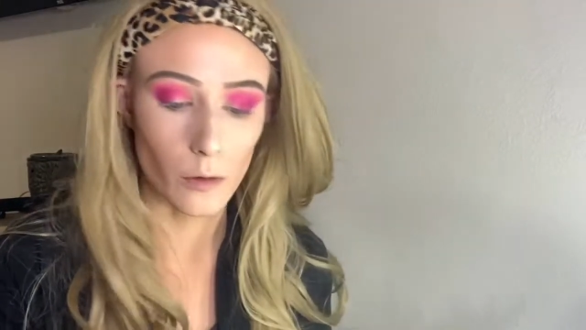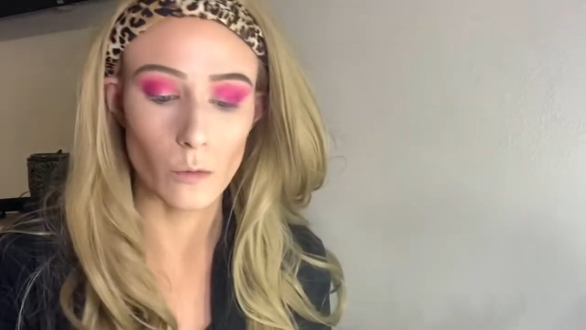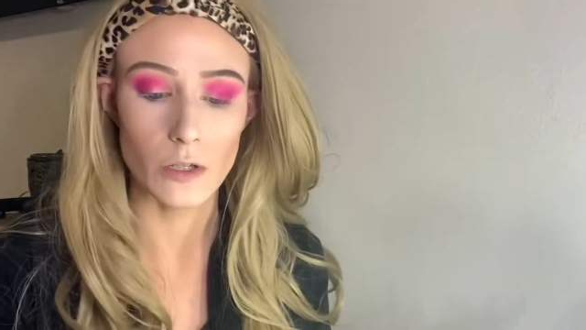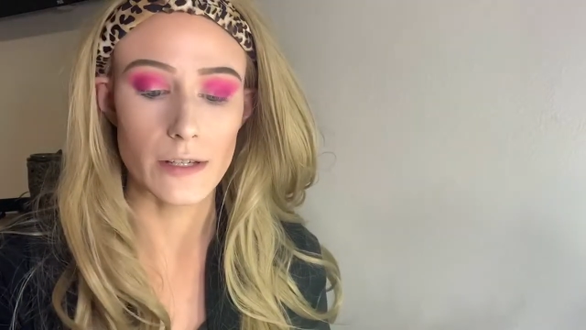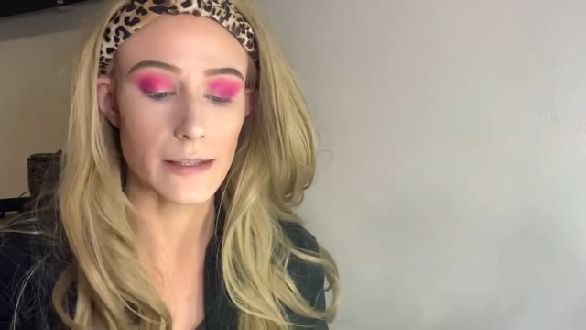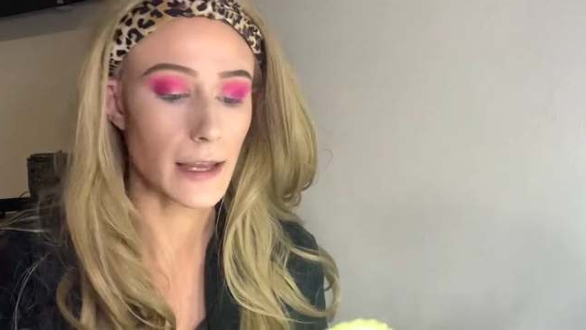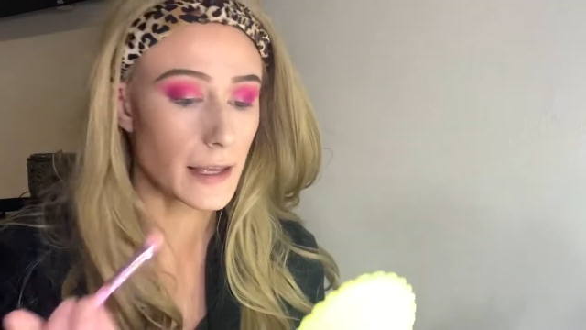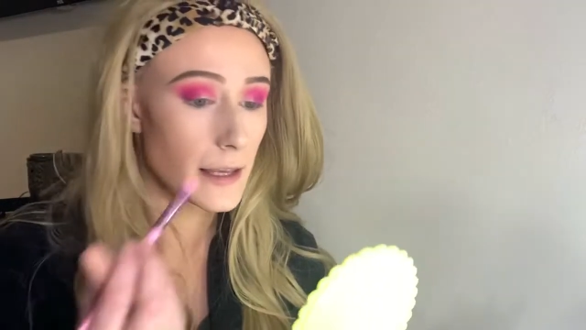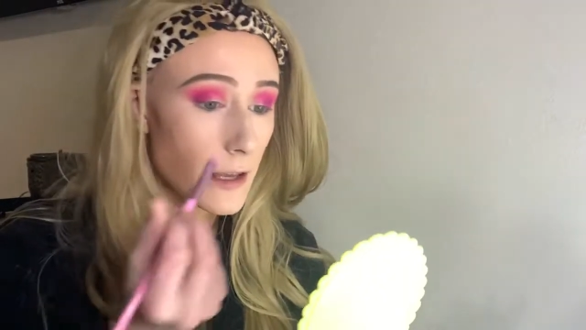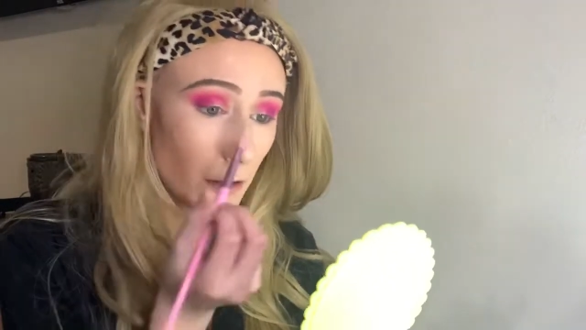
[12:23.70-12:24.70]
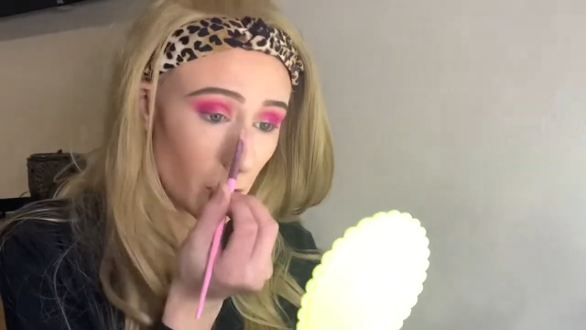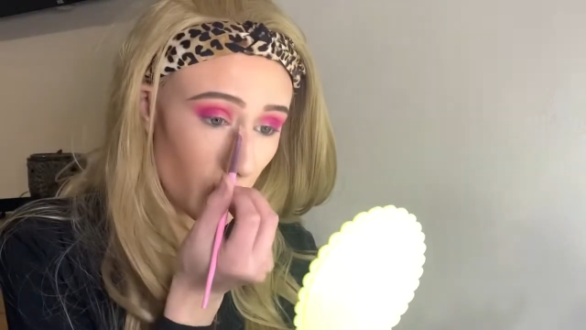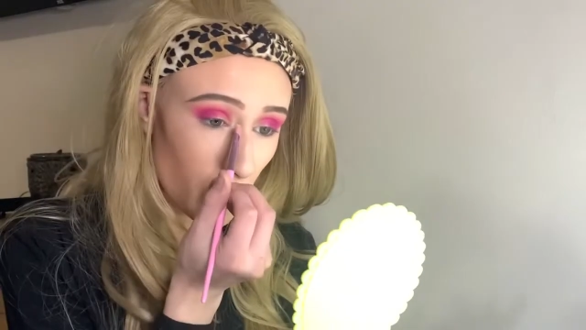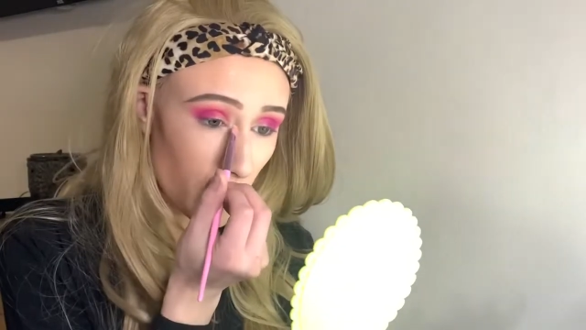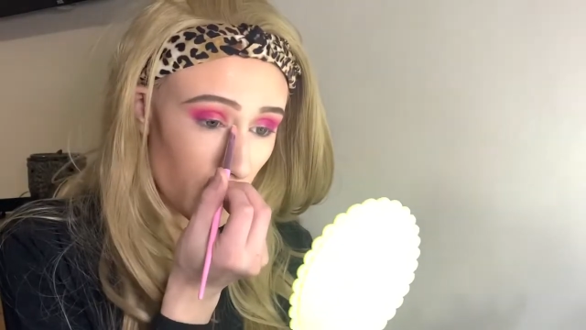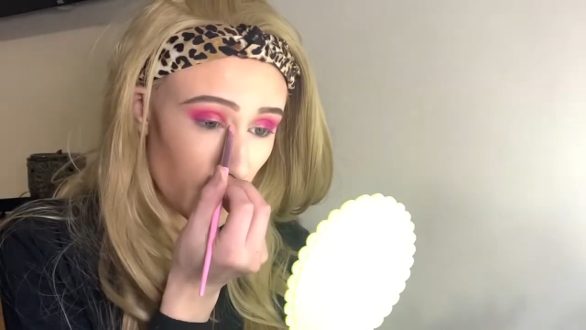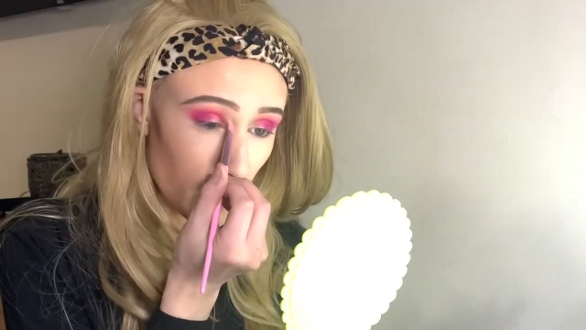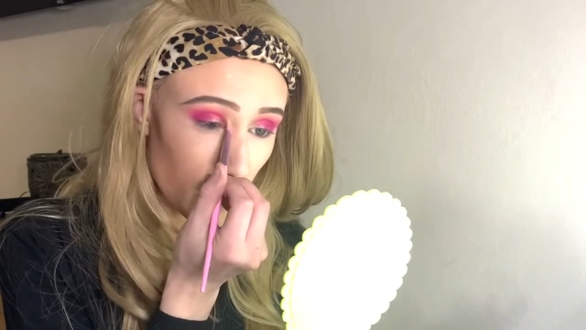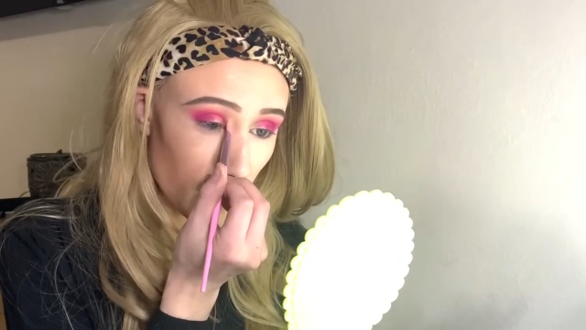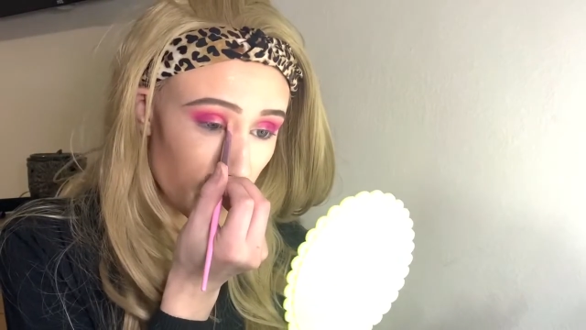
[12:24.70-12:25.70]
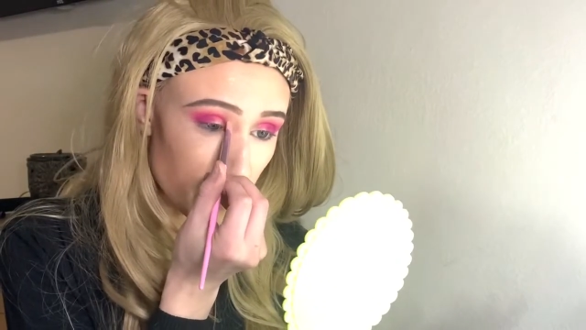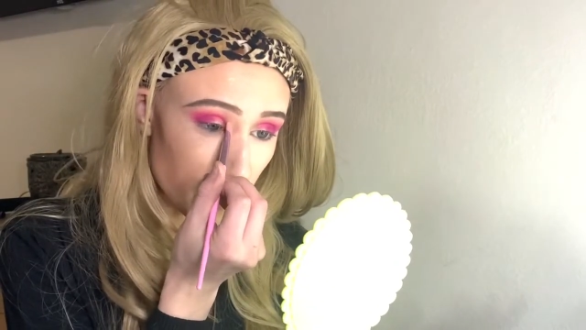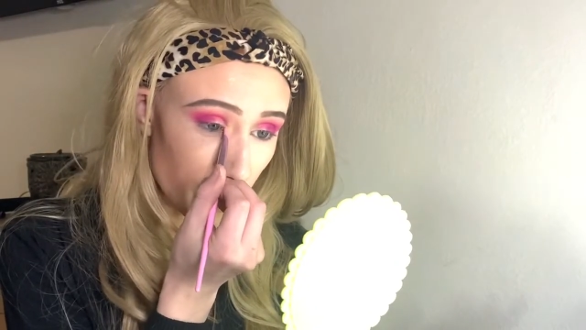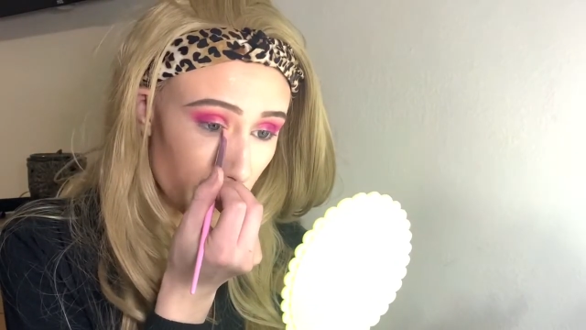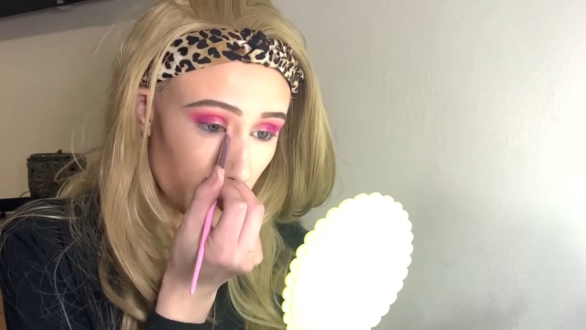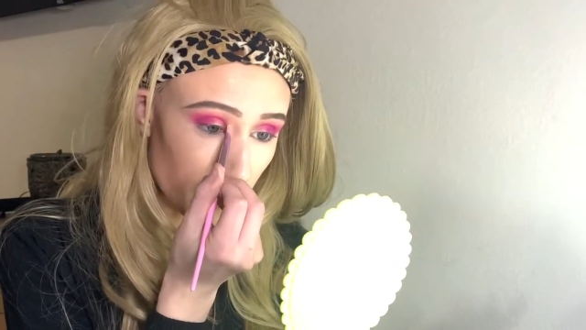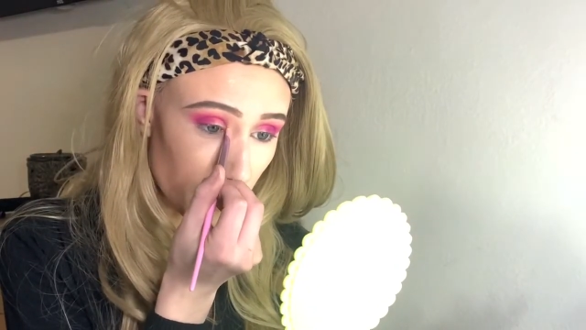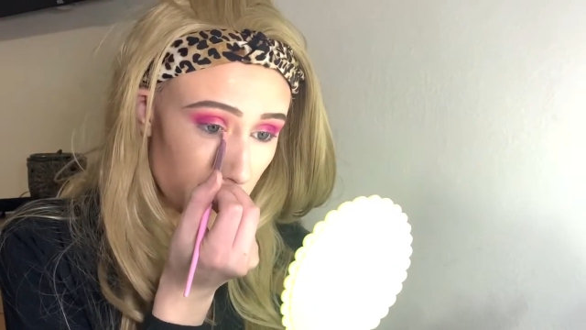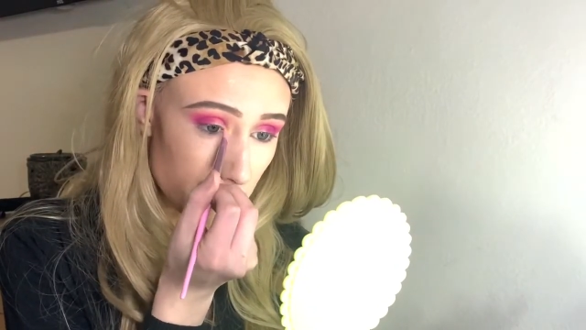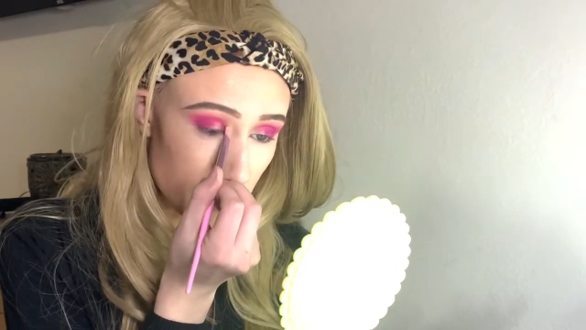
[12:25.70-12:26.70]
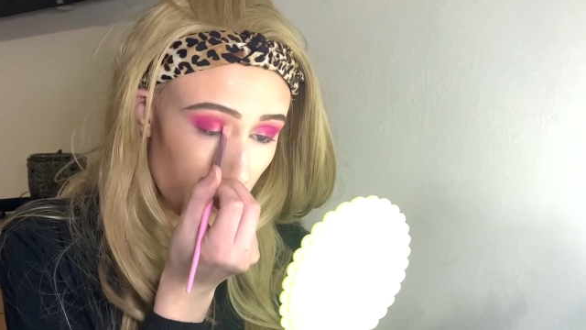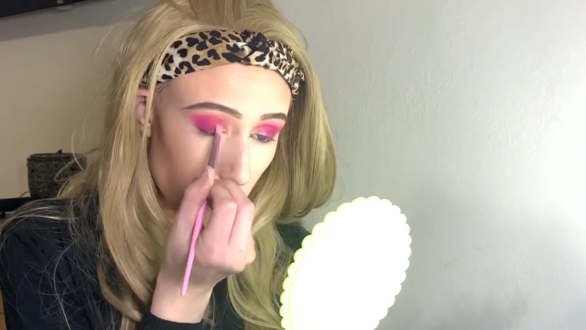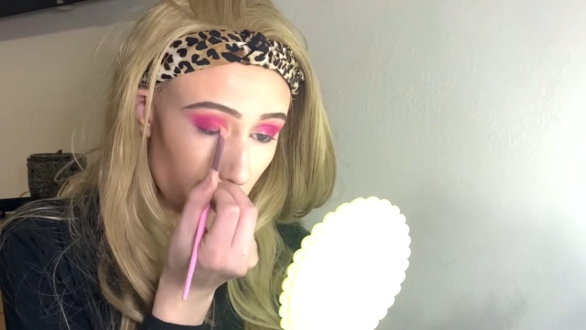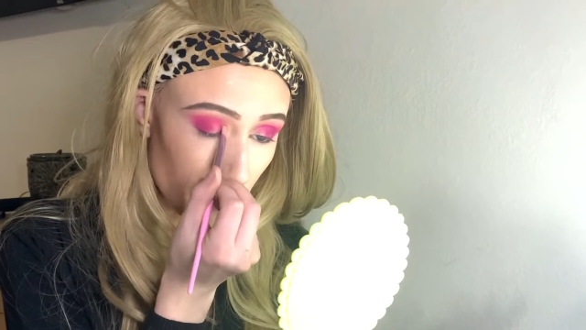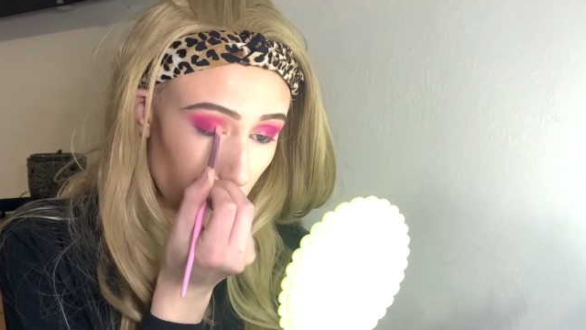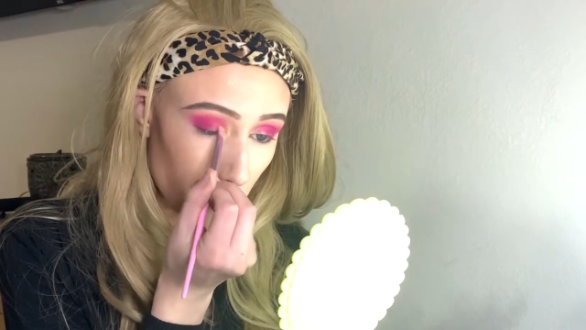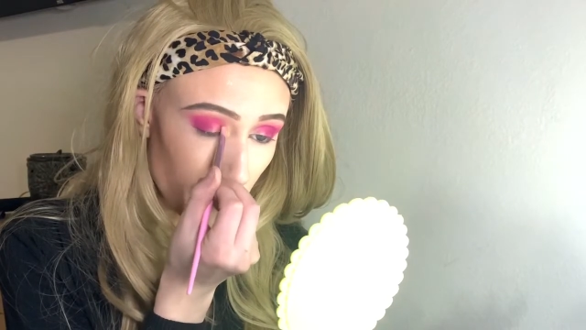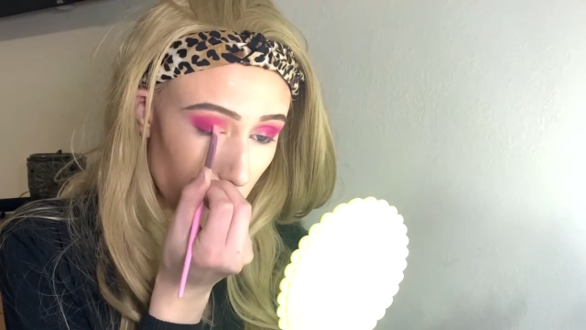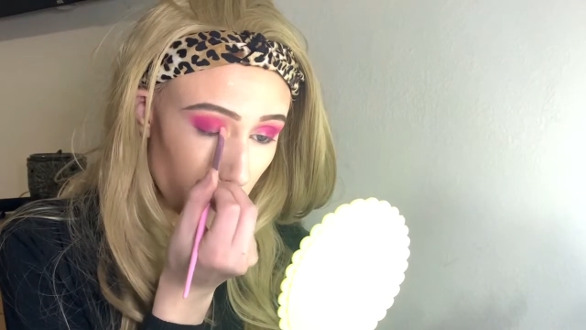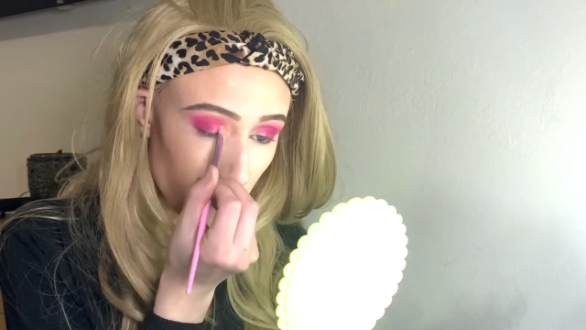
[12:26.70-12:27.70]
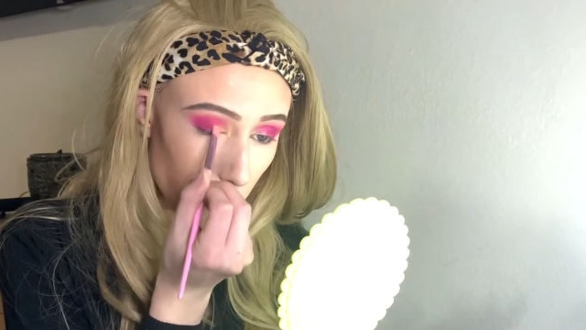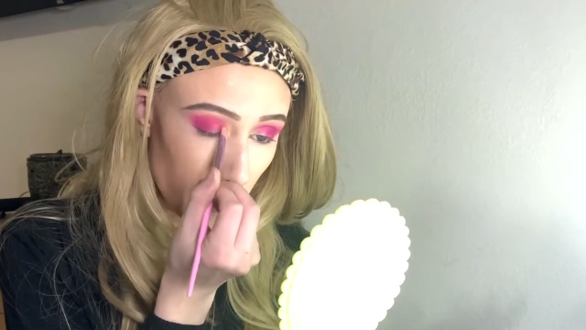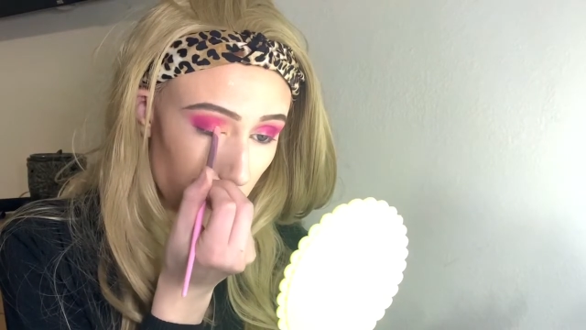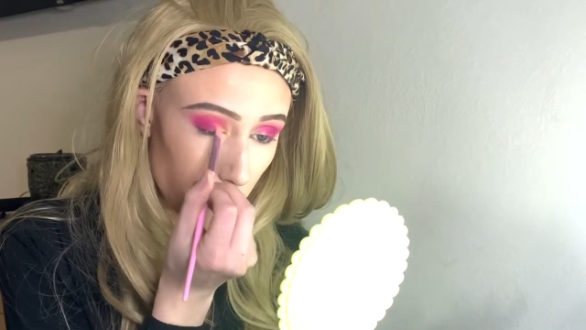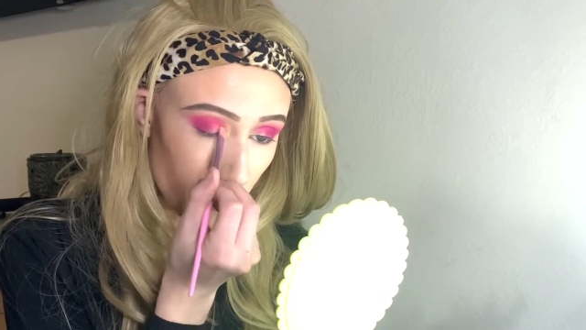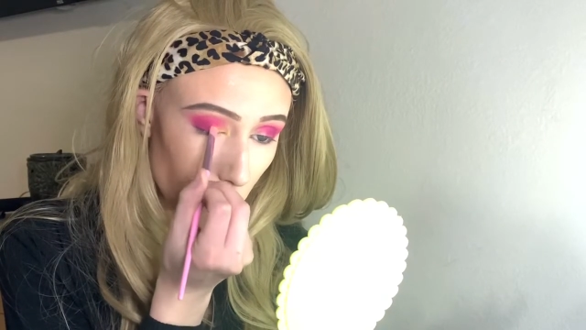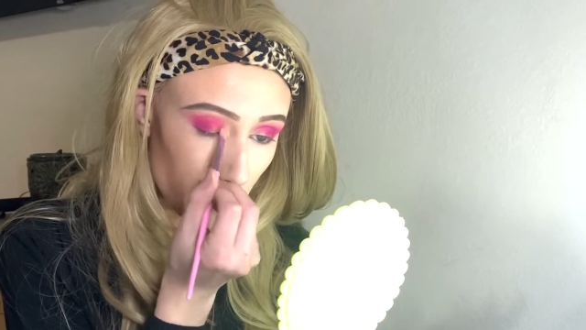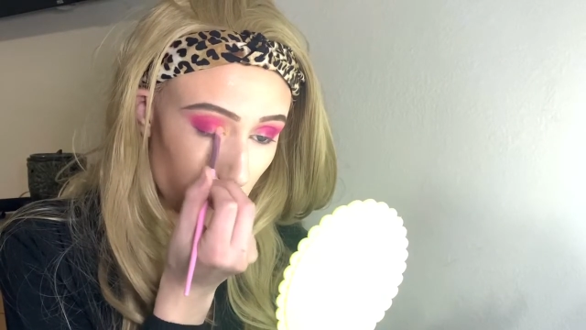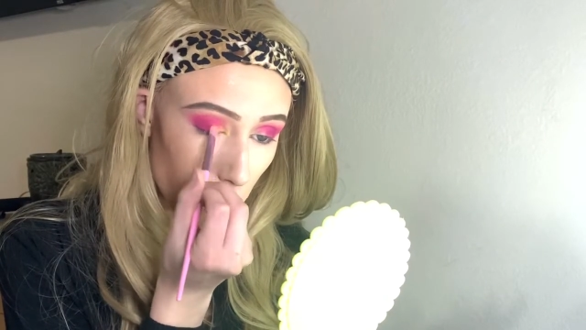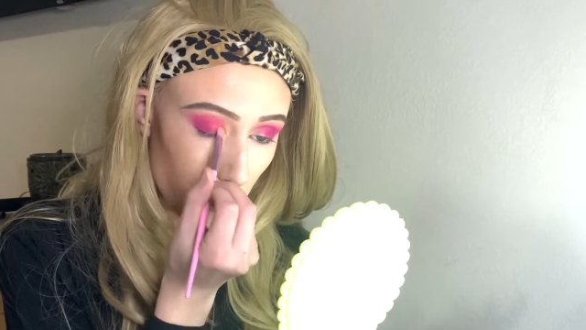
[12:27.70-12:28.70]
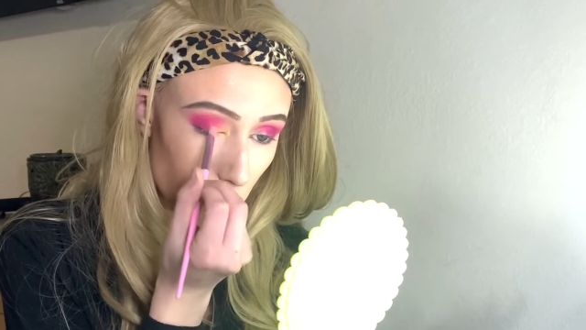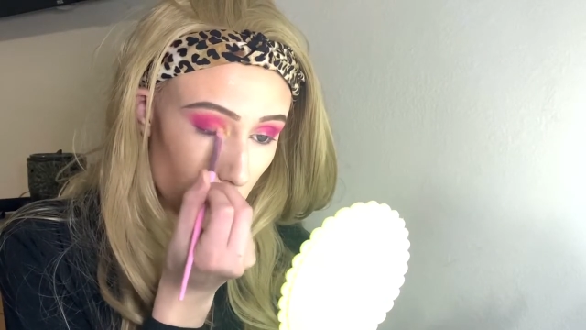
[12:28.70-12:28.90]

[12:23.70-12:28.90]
which is that yellow. I'm just gonna plop that right in the corner there.